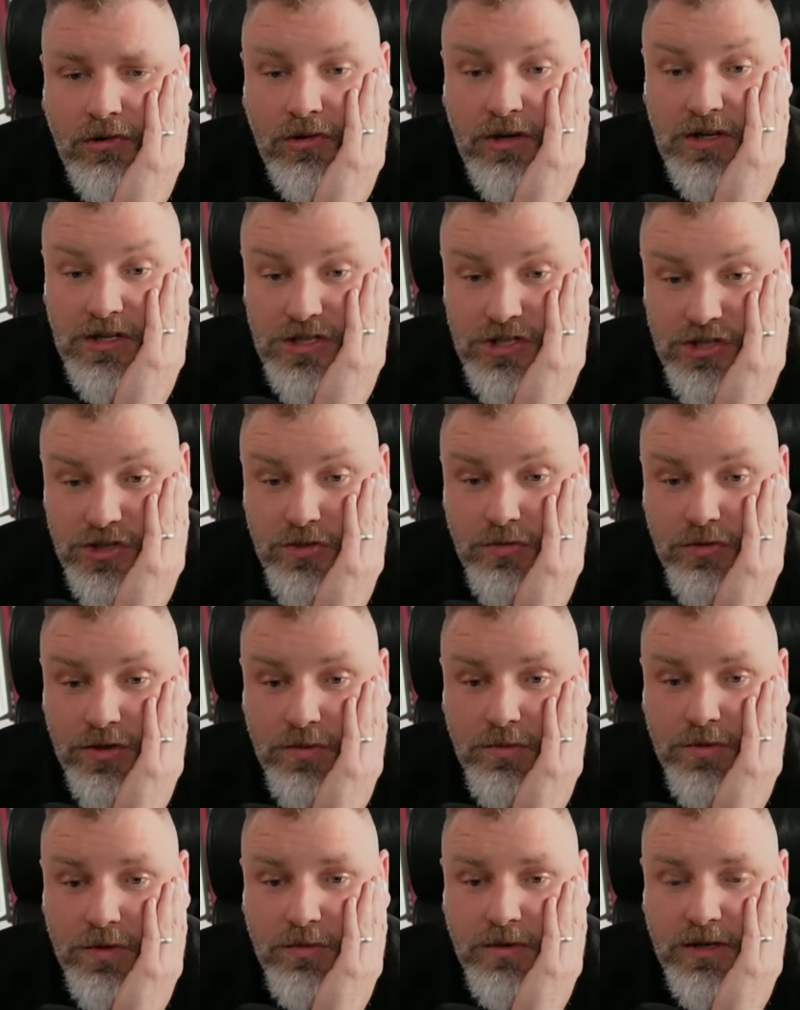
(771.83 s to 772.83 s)
and stewing
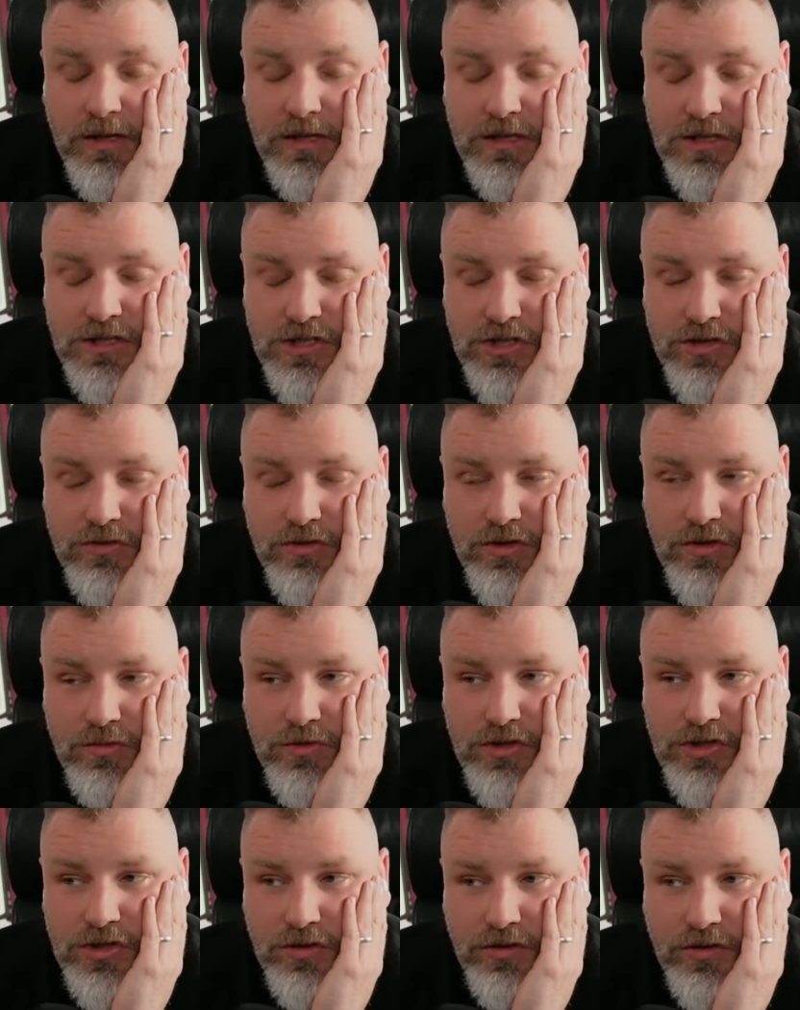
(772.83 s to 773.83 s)
it we will, and stewing it
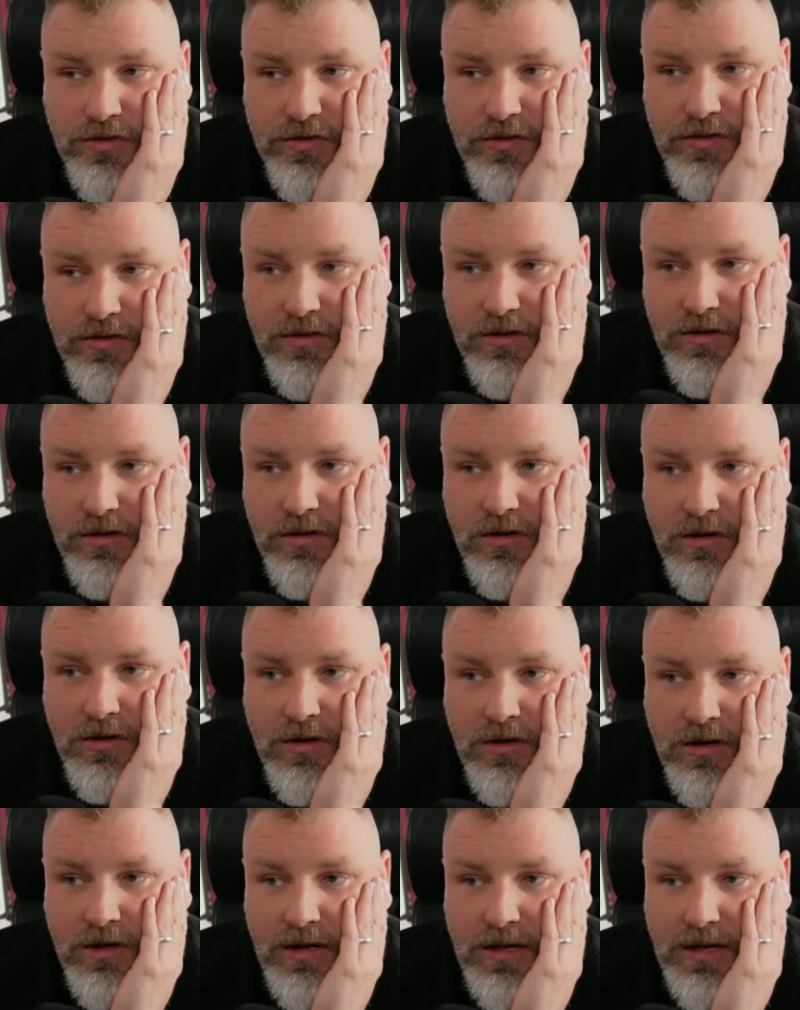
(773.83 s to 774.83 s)
we should.
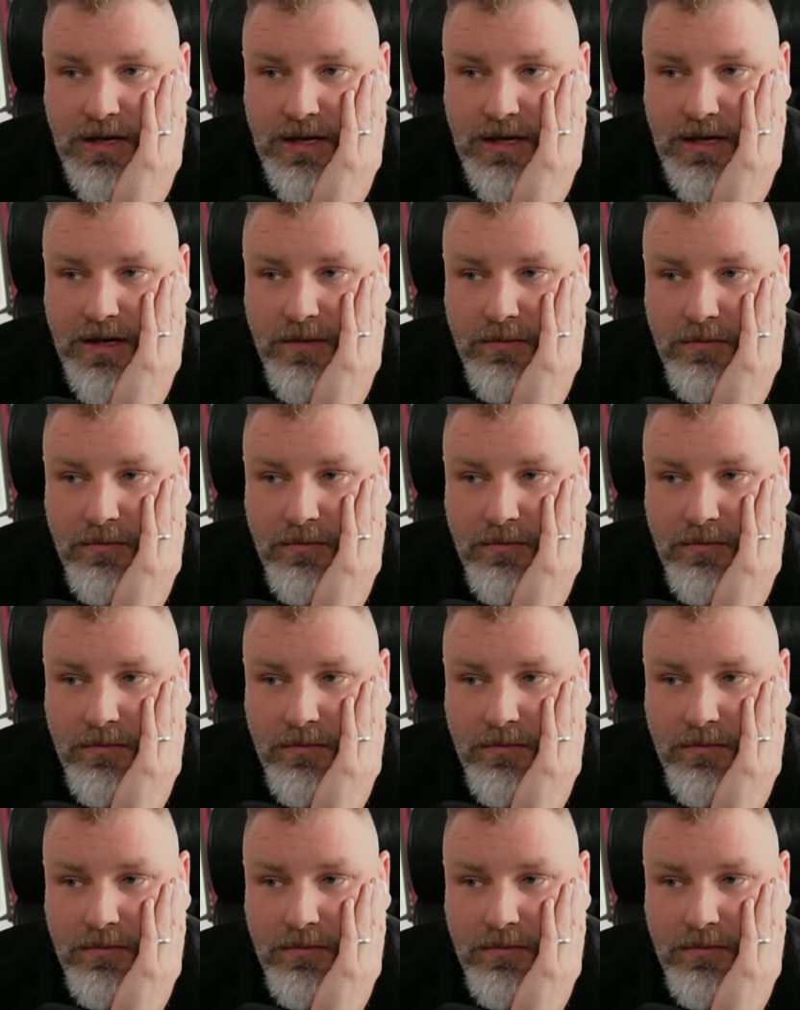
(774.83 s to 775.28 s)
I